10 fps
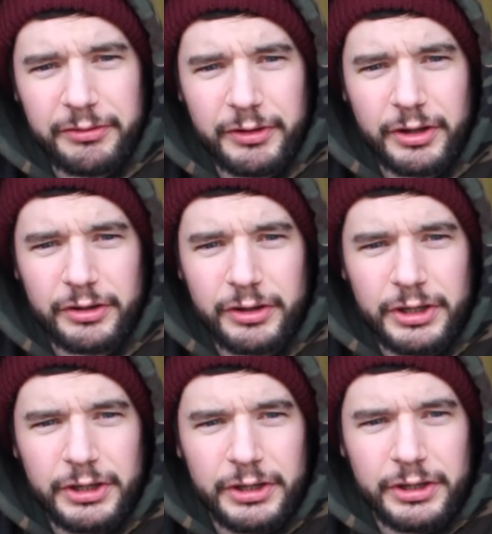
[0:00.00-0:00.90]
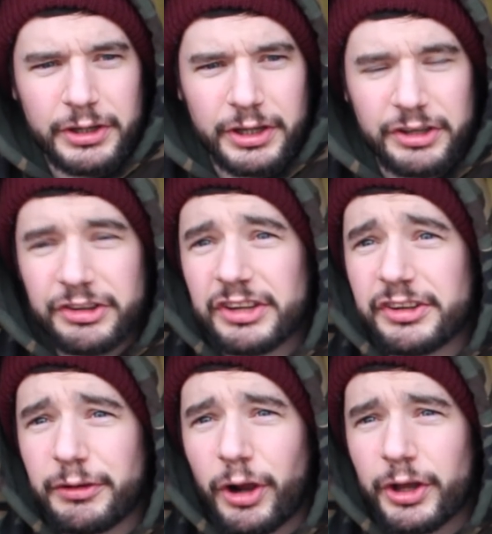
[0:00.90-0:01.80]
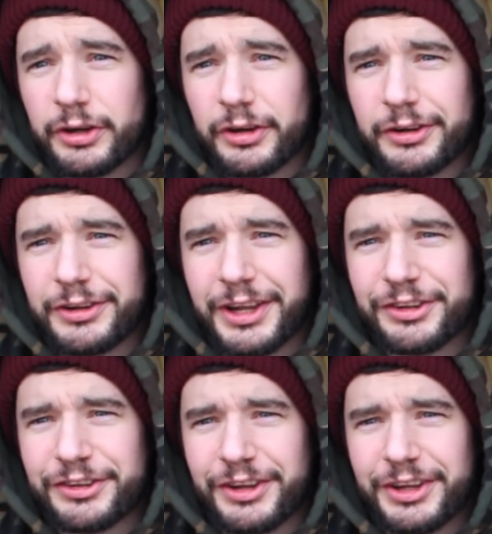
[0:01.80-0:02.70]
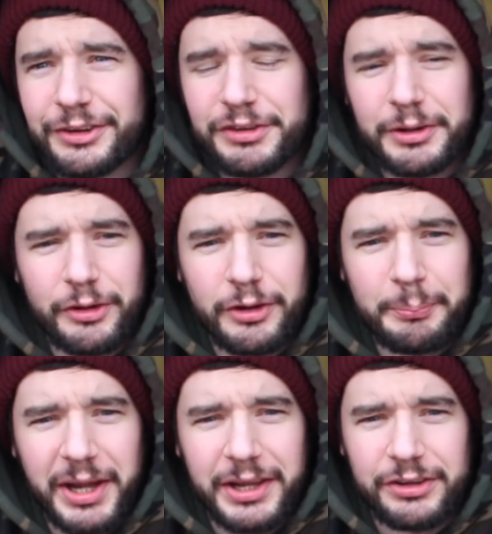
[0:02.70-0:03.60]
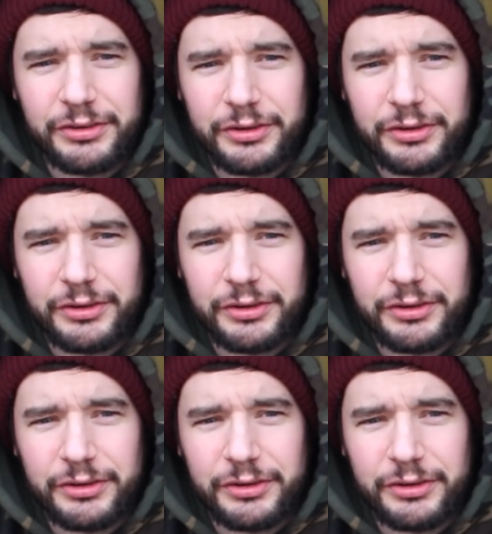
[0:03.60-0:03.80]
a excessive liner last night, and obviously I've got the bat leads